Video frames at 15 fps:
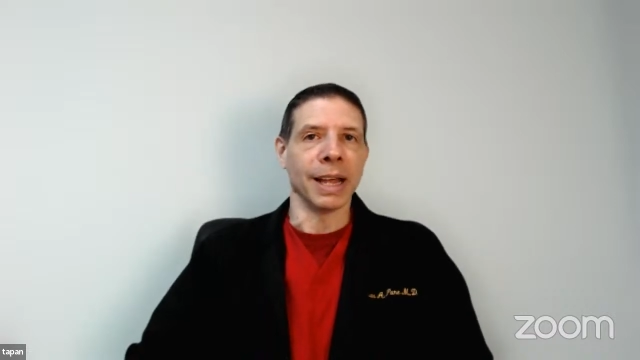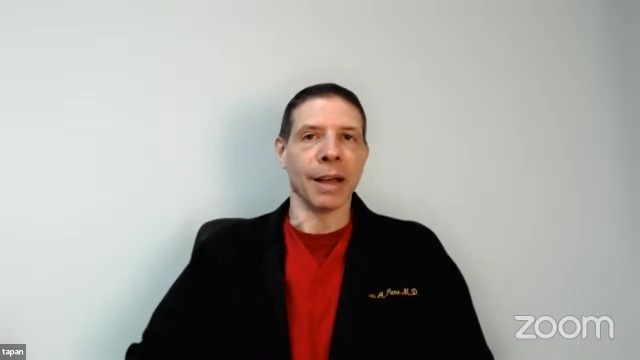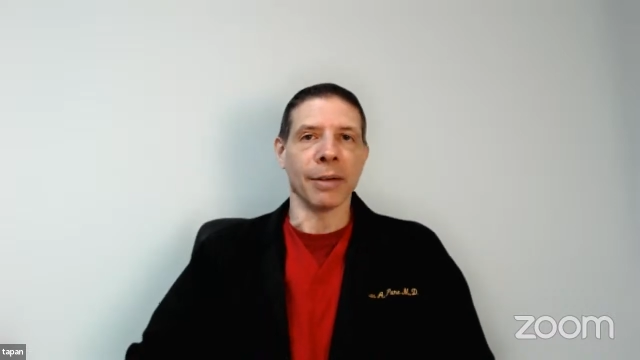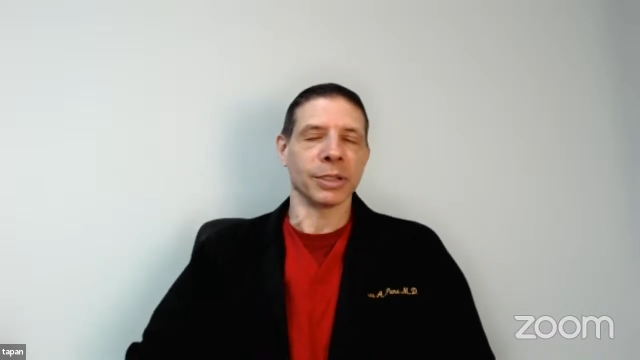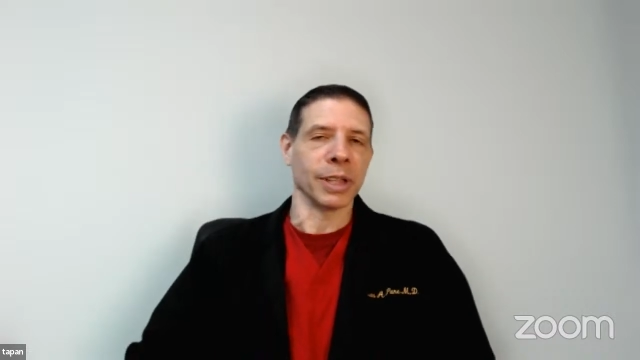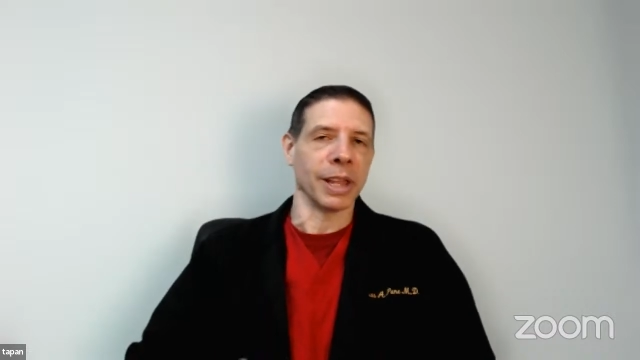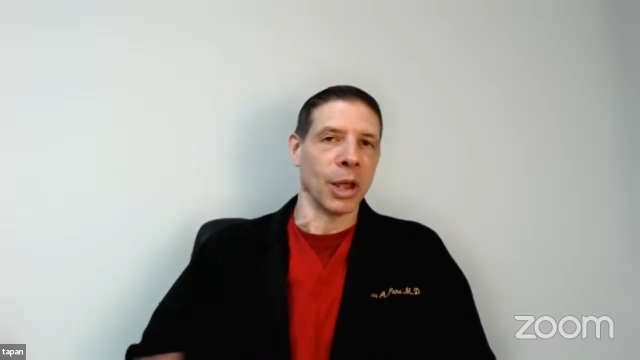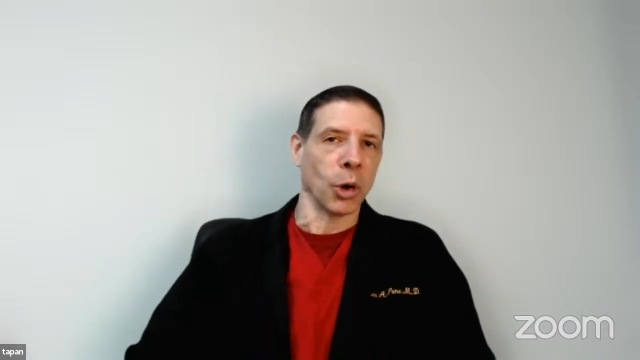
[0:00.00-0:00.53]

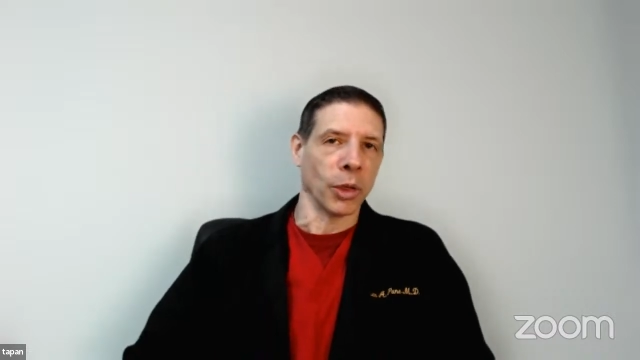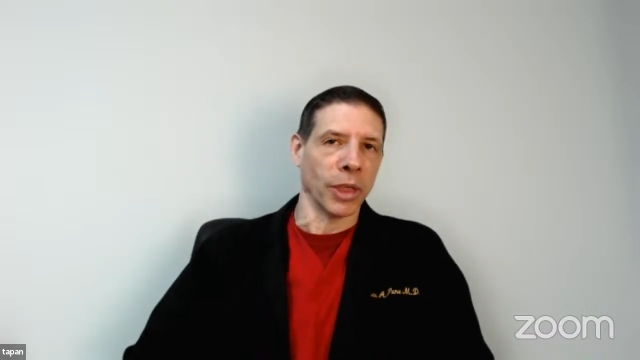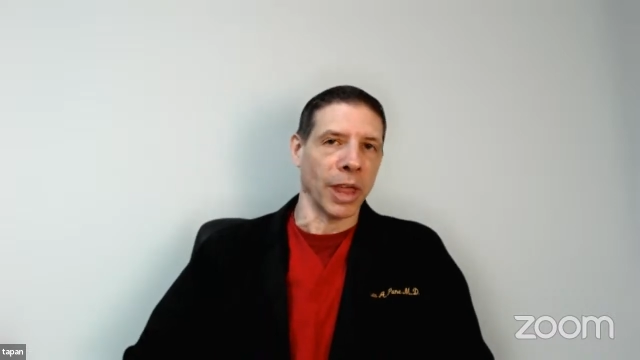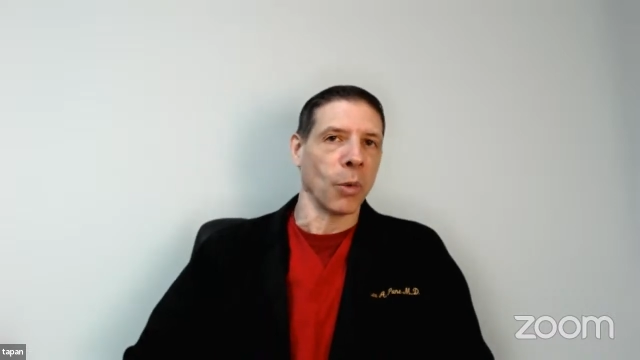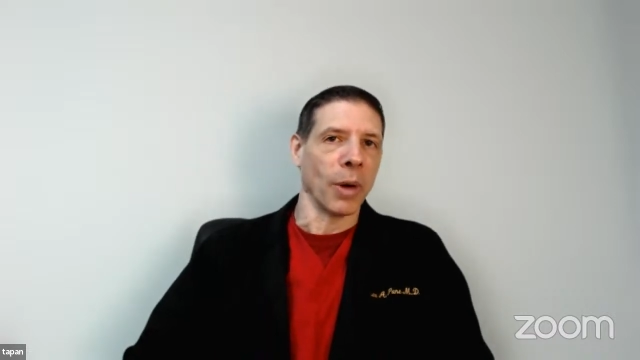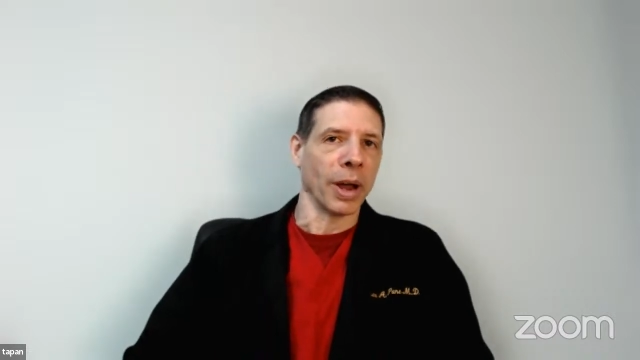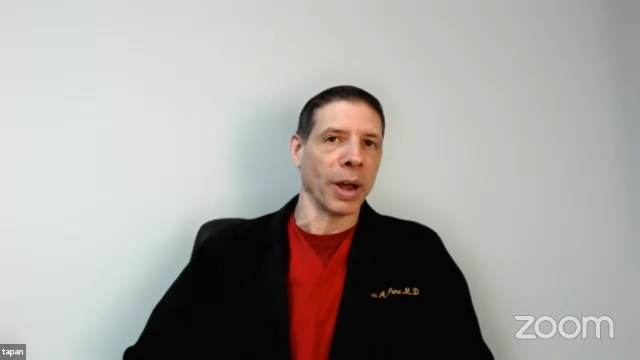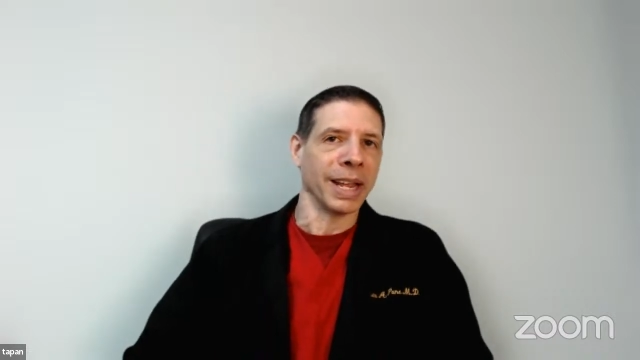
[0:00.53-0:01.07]
Obviously, they
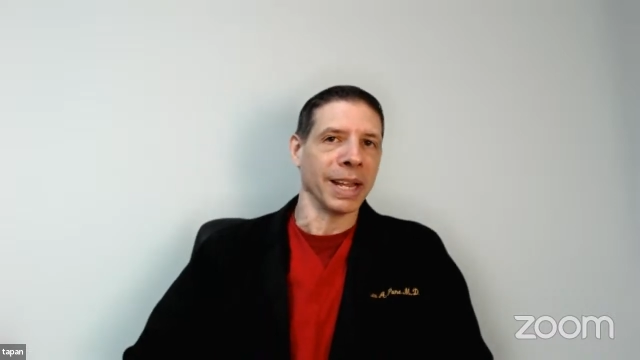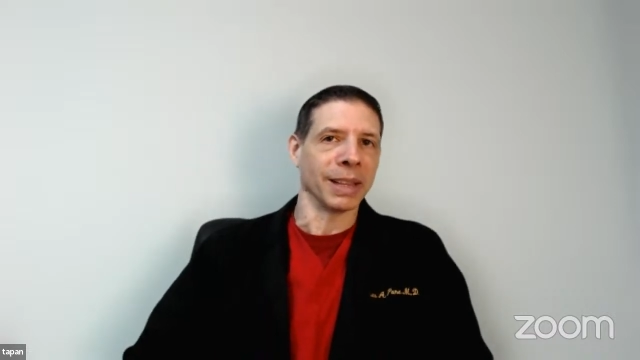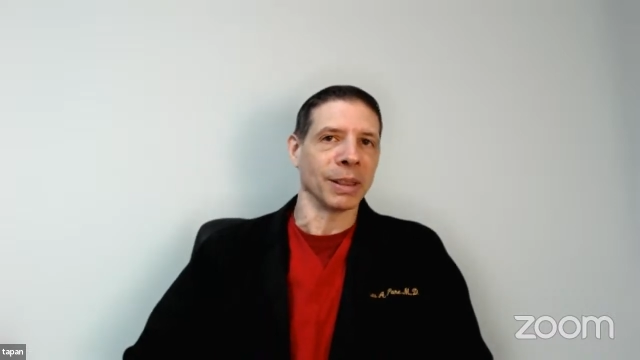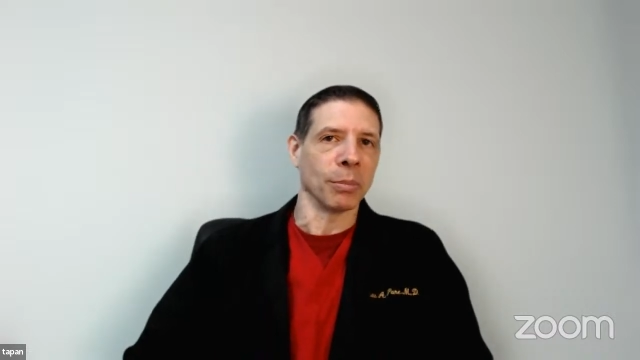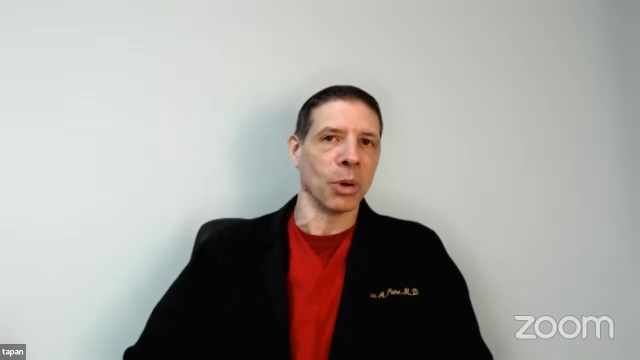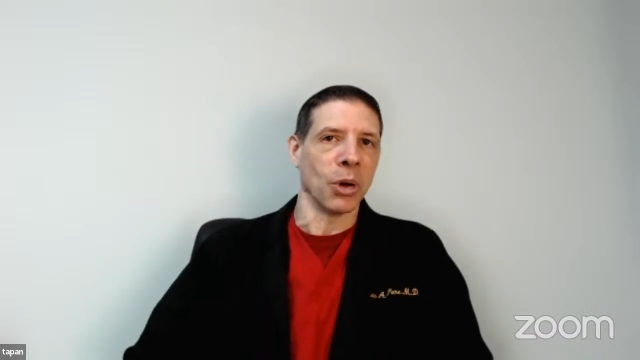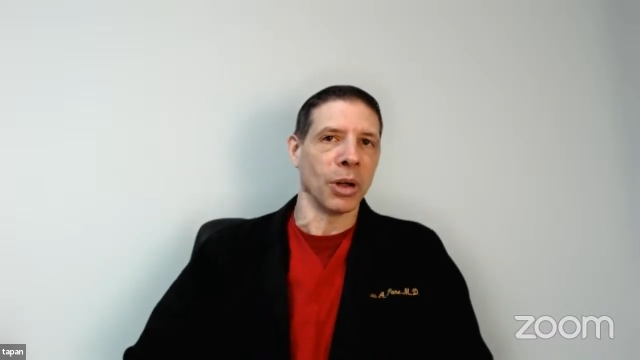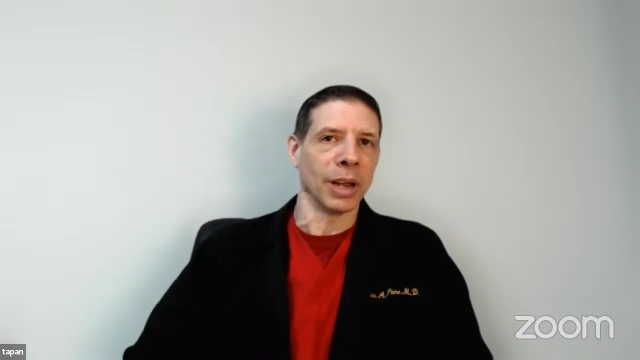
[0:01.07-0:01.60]
don't want to hit the
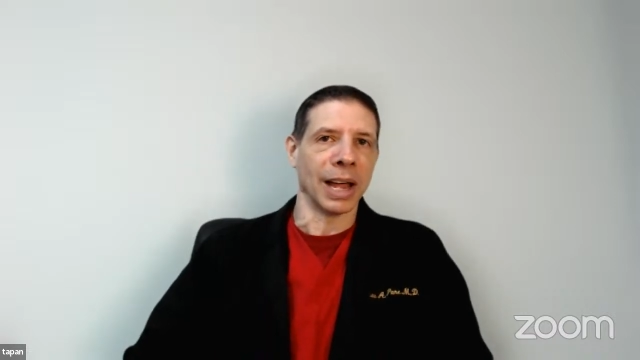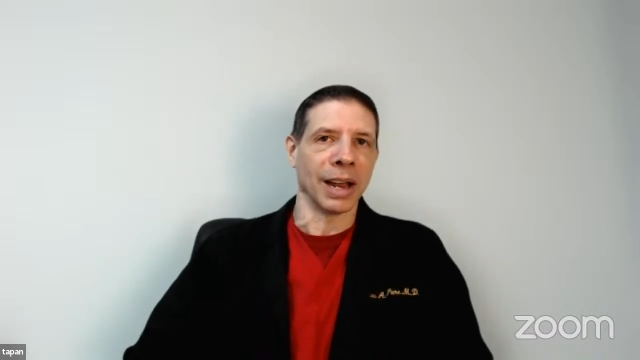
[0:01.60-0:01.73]
ball